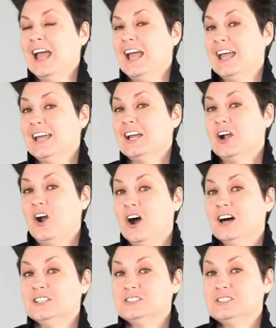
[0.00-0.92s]
It
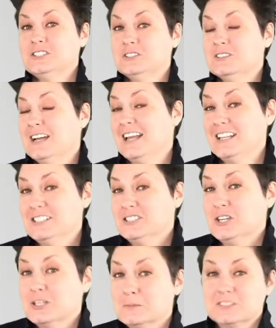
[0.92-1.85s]
costs you, in
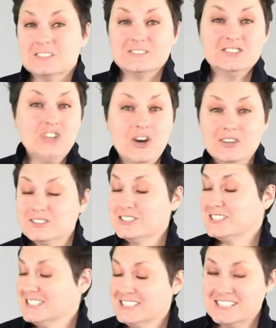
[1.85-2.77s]
terms of
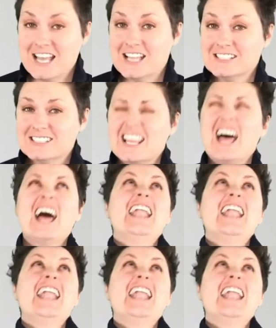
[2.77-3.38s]
dollars and cents,